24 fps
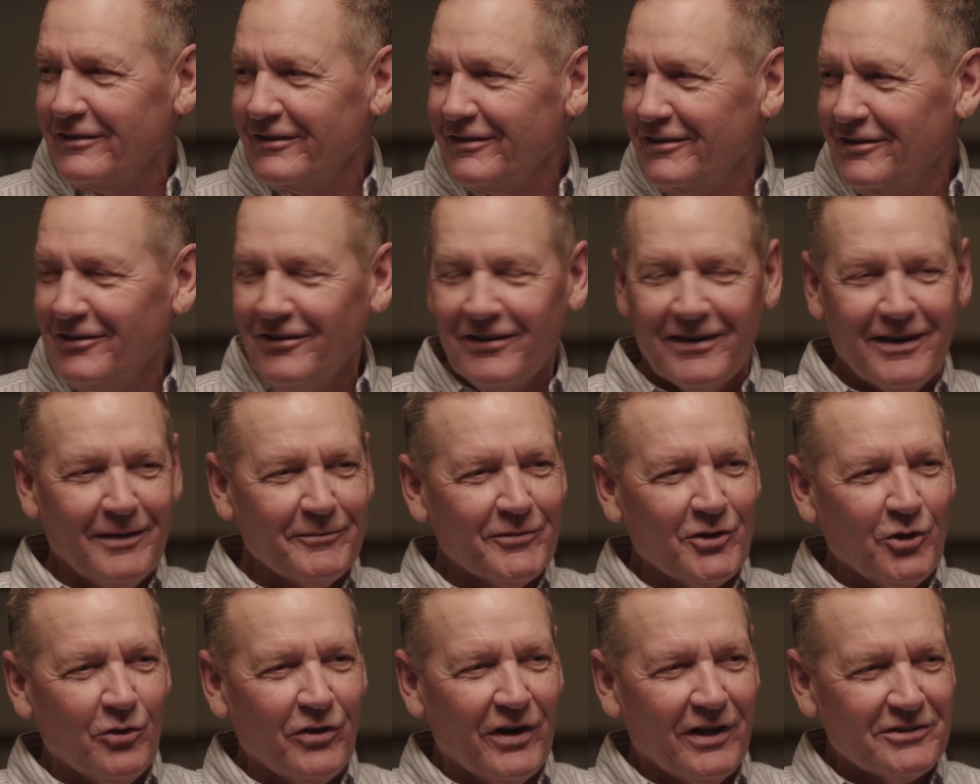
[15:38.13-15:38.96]
and I'm
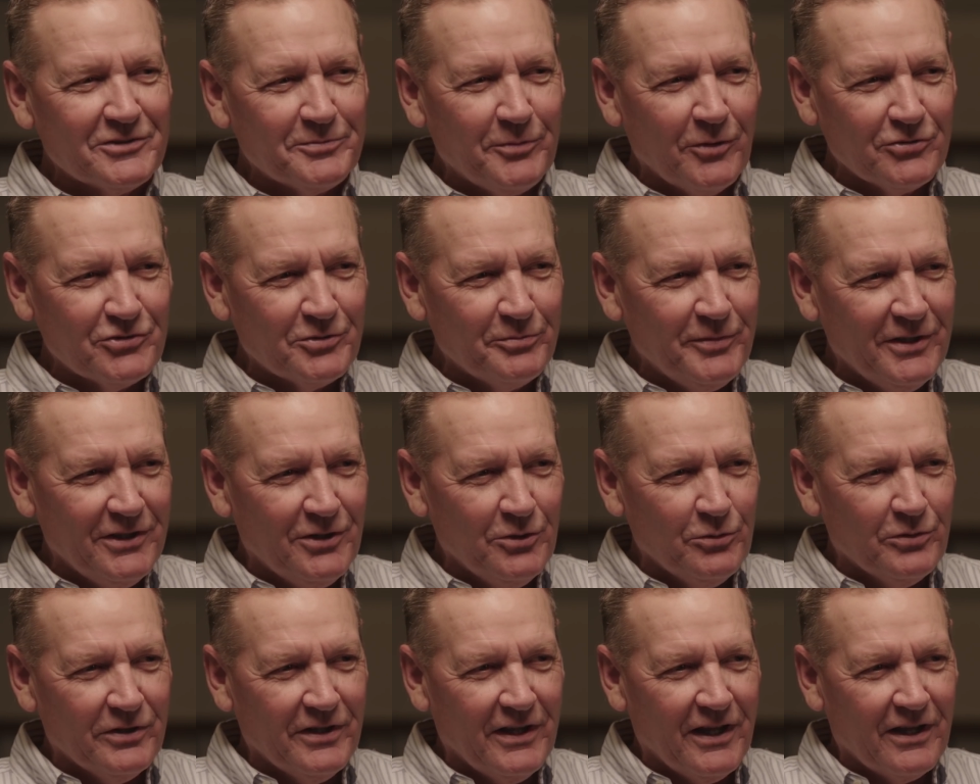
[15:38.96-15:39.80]
going, I'm supposed to be
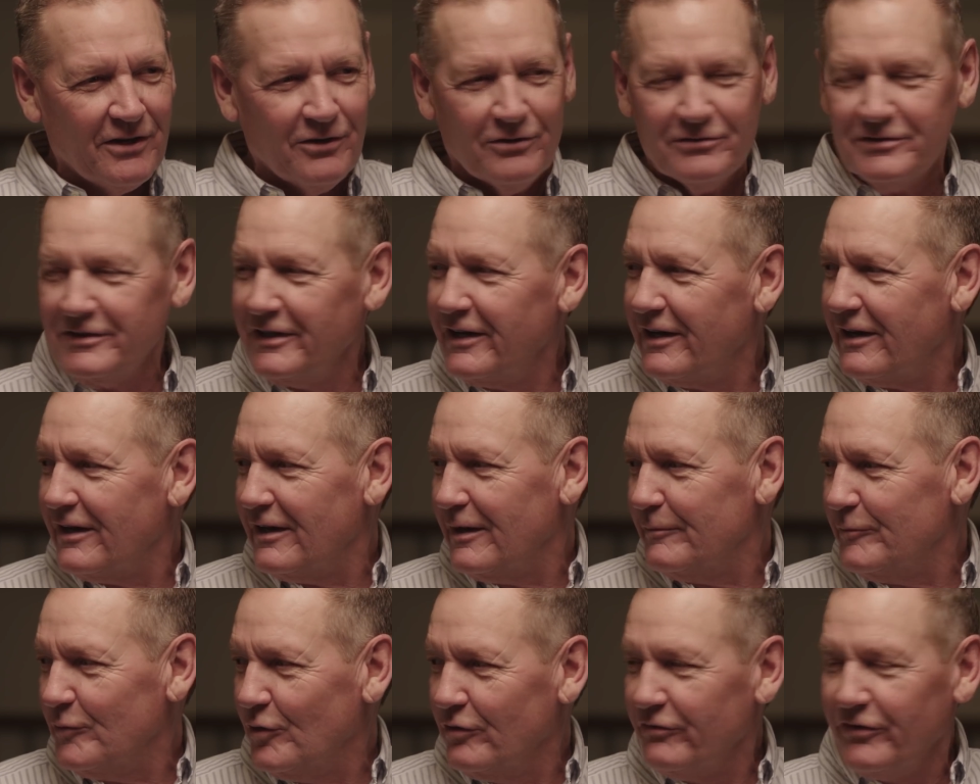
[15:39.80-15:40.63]
doing that over there and
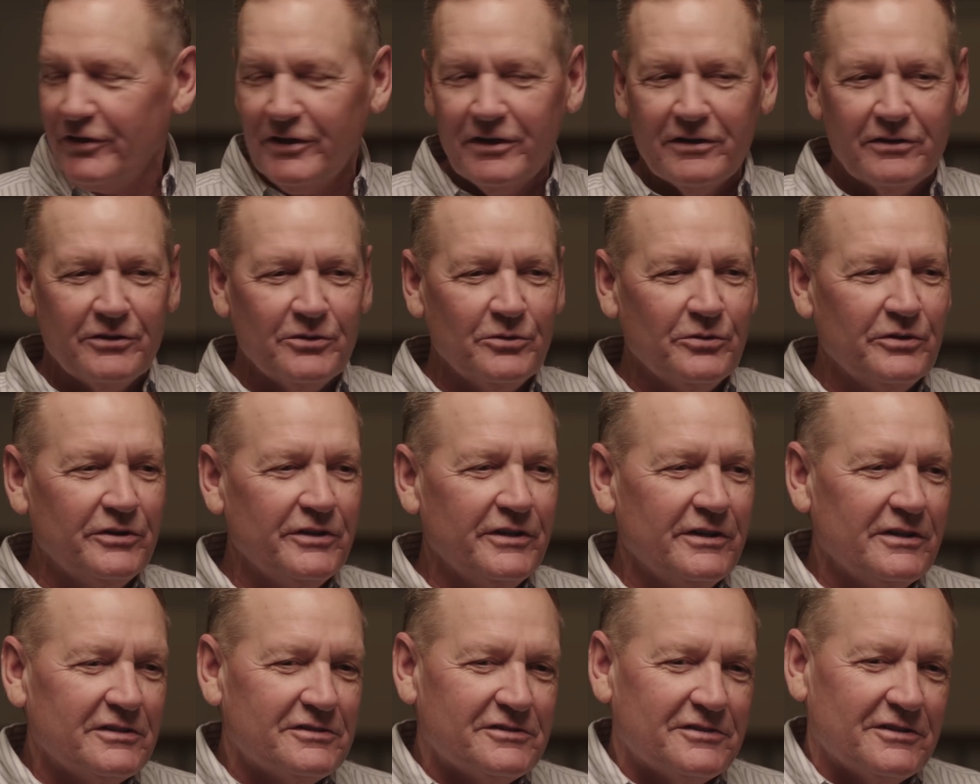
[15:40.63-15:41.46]
I'm over here doing
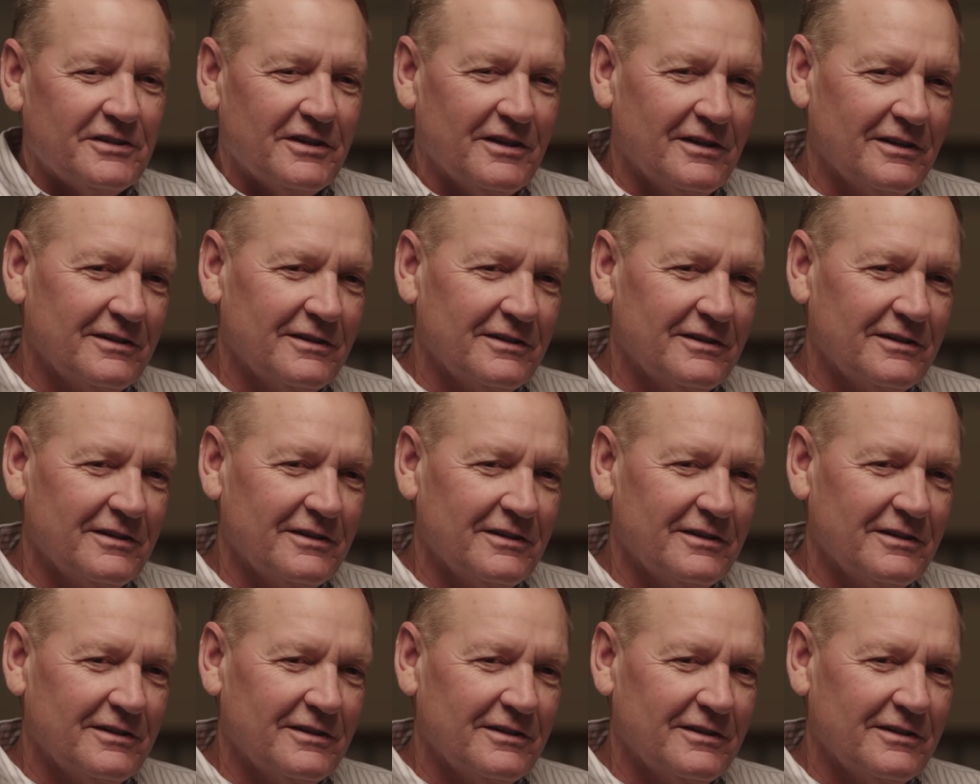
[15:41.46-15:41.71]
this.